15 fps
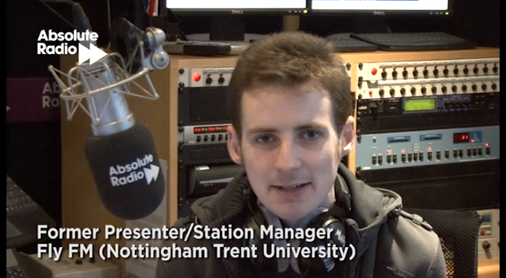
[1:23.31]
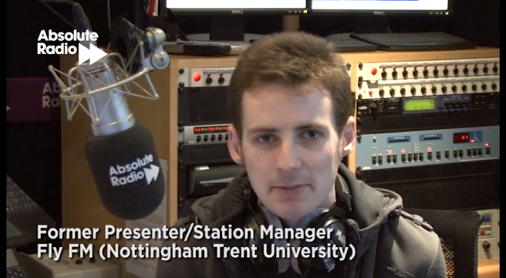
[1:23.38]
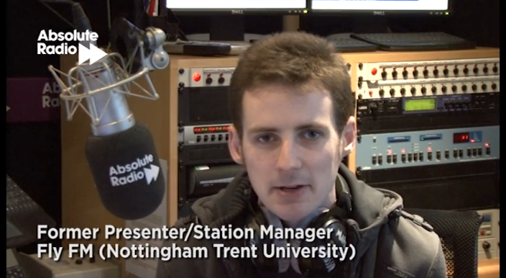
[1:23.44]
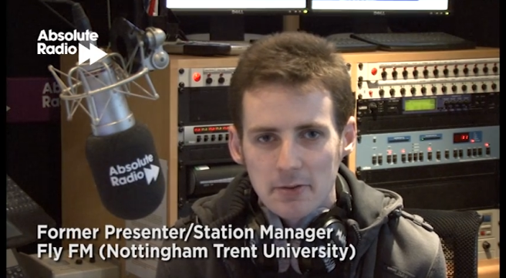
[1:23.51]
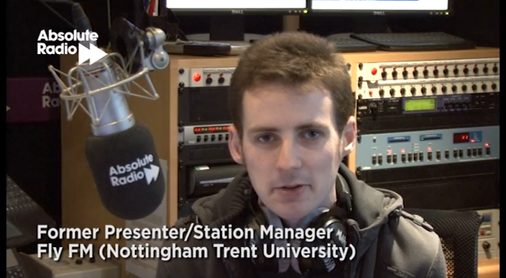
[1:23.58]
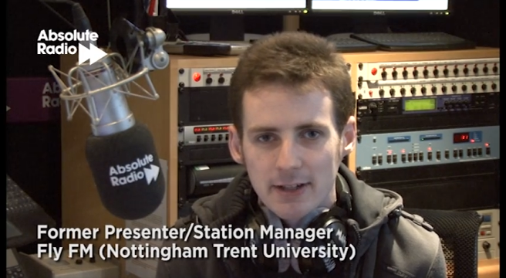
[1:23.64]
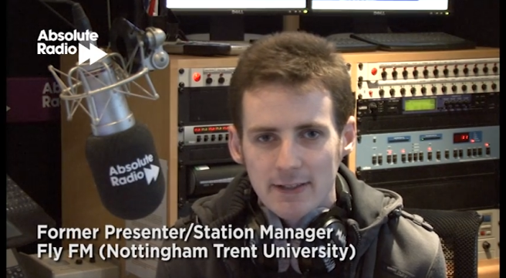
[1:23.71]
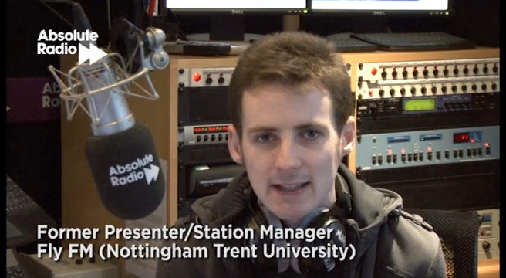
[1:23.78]
I'm
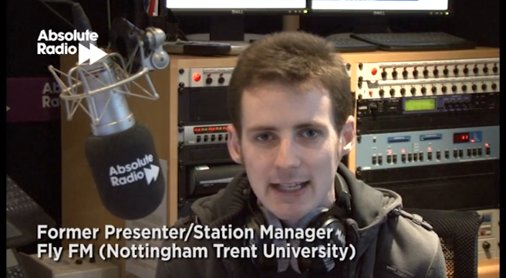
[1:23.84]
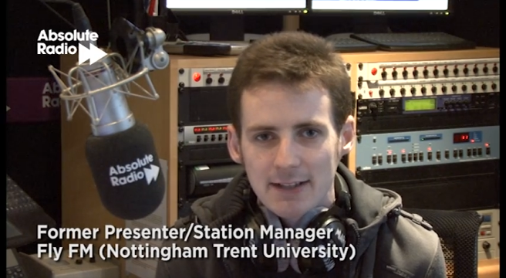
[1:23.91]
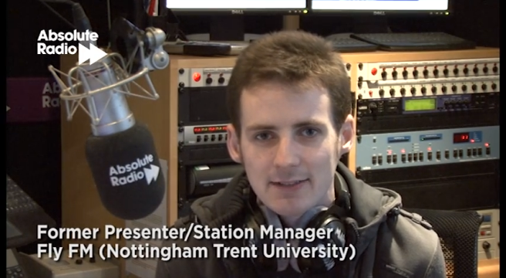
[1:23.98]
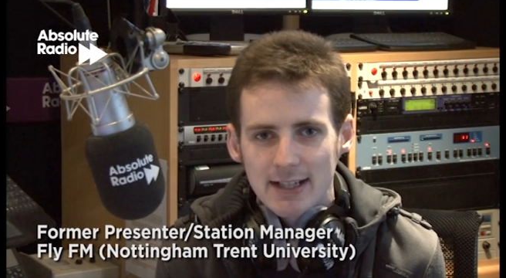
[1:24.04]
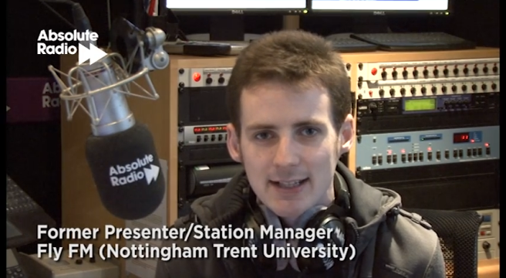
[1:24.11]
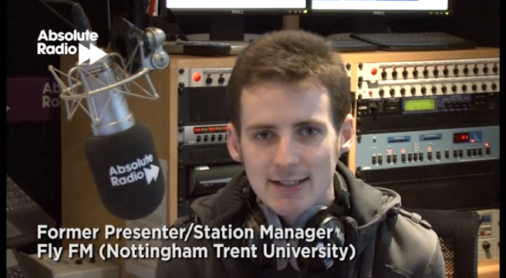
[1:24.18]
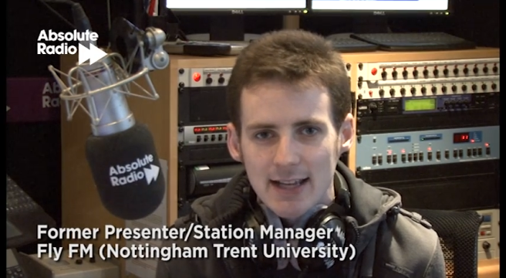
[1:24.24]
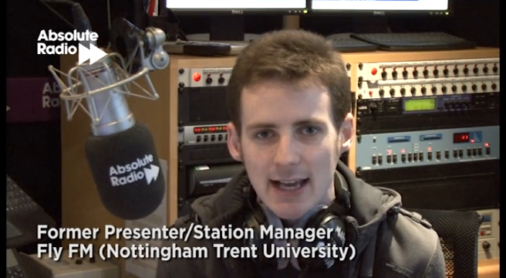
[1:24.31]
now on in the
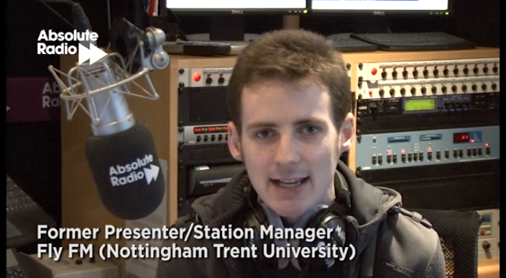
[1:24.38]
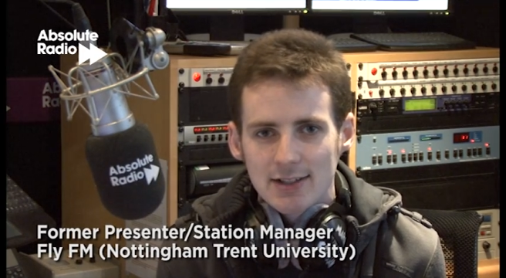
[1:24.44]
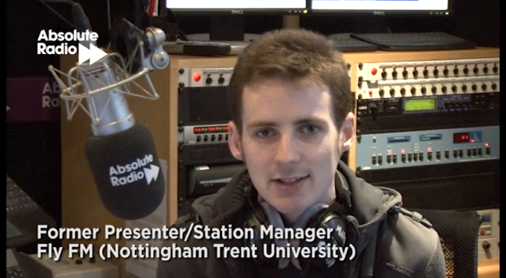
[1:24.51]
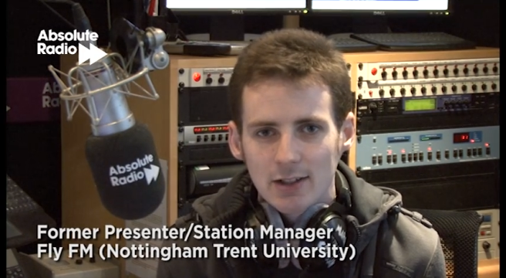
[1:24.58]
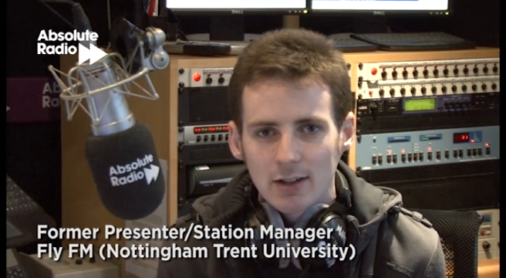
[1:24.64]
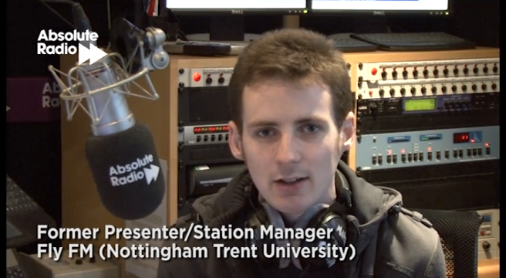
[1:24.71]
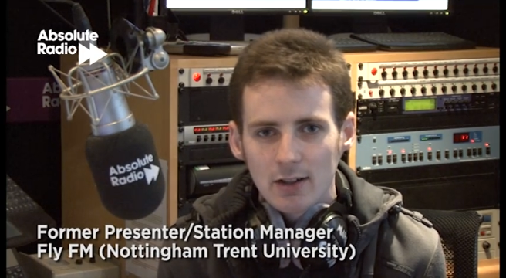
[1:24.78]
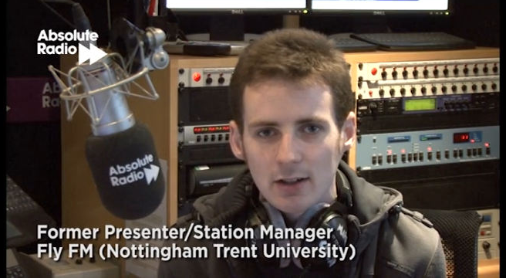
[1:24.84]
evenings, 8
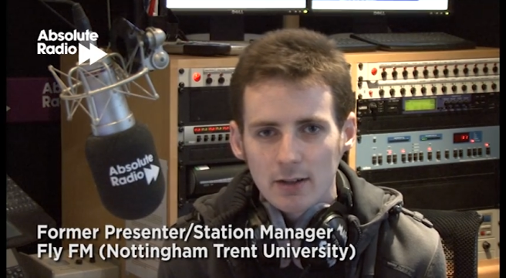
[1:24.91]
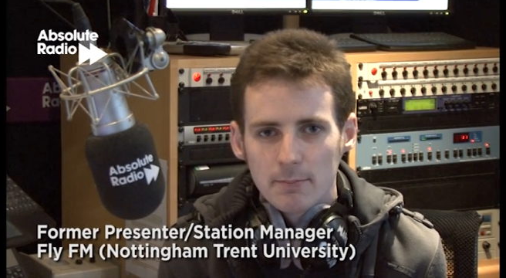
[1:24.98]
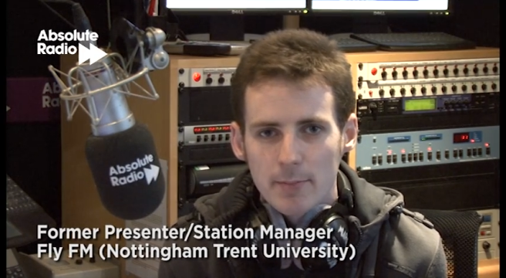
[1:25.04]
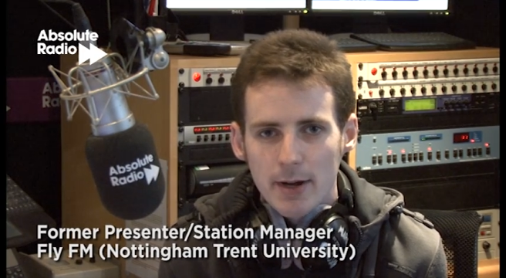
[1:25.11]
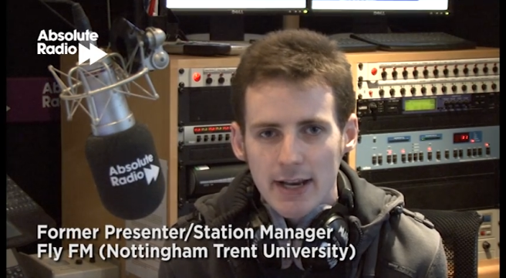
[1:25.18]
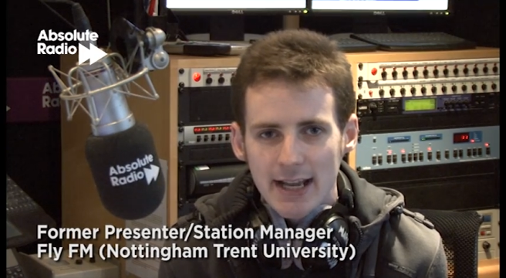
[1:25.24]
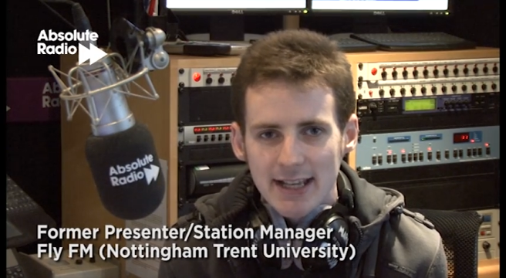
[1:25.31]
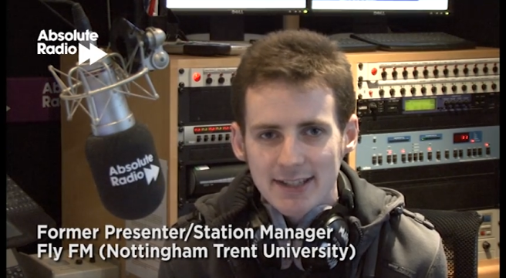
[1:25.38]
o'clock,
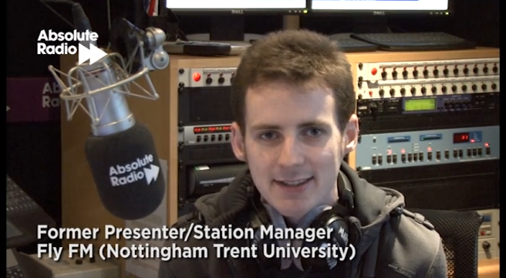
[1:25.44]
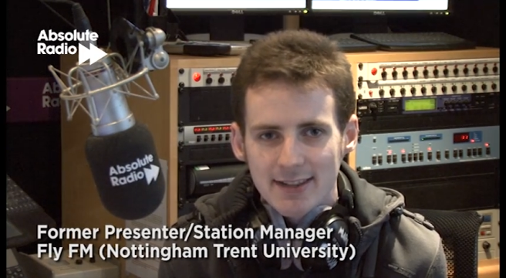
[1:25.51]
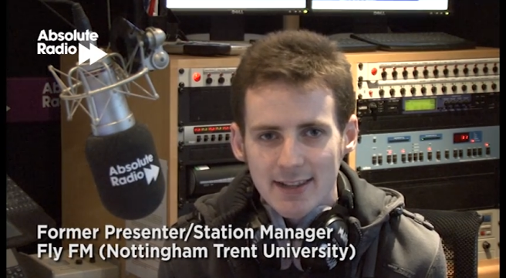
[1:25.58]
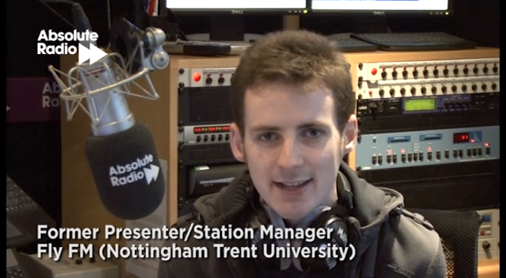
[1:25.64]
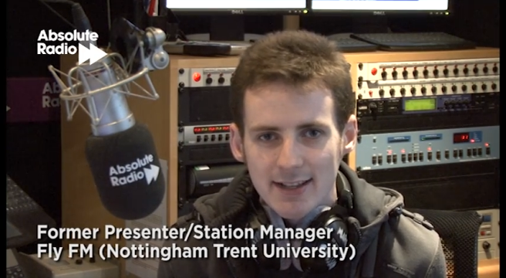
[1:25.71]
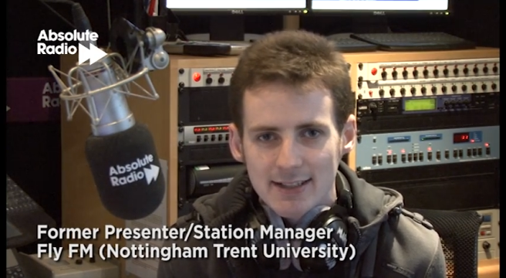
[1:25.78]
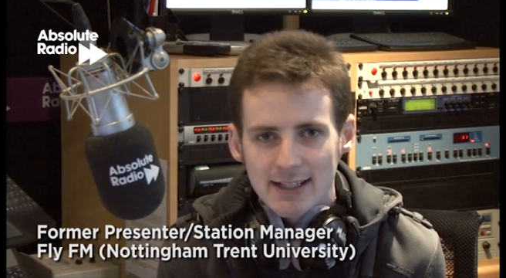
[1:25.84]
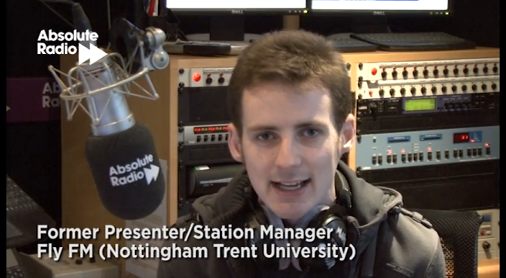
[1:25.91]
Monday to
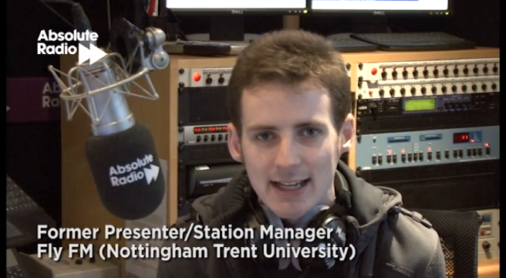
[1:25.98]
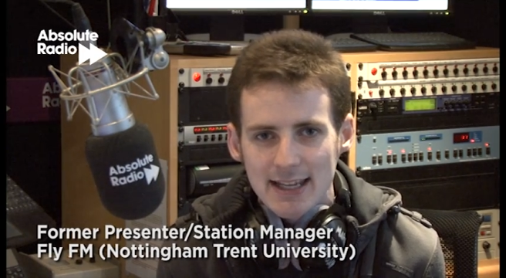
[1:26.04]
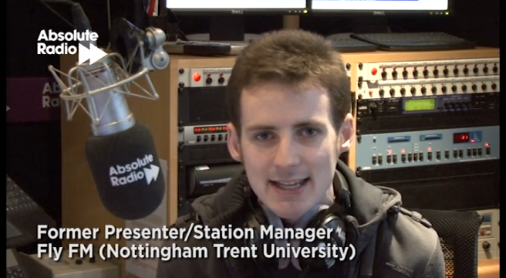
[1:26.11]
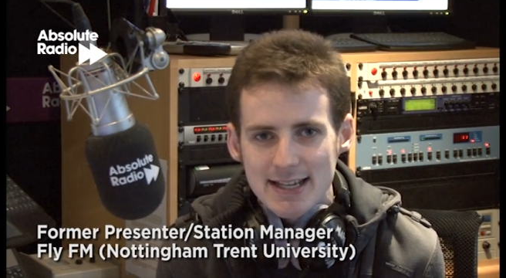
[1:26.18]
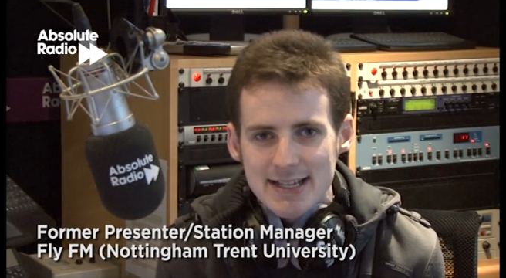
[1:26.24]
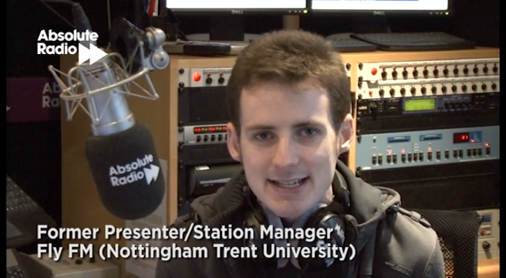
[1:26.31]
Thursday,